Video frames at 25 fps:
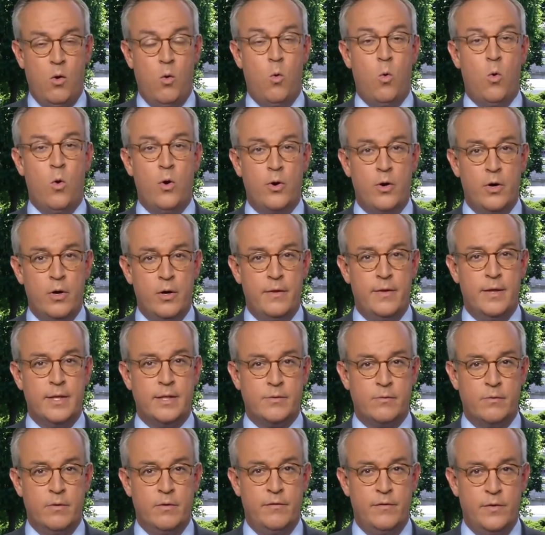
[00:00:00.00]
ordered
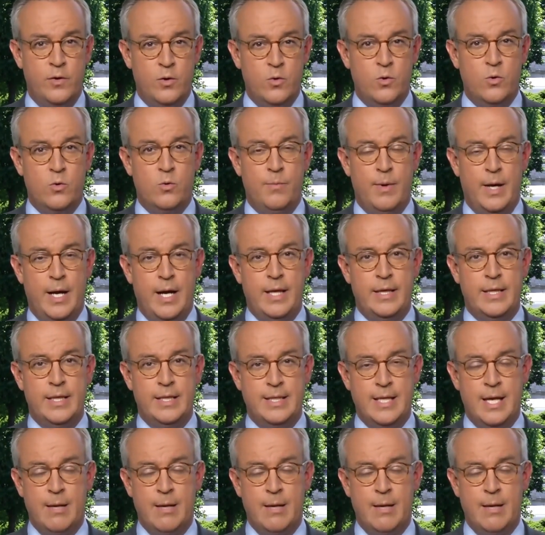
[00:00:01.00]
this review by the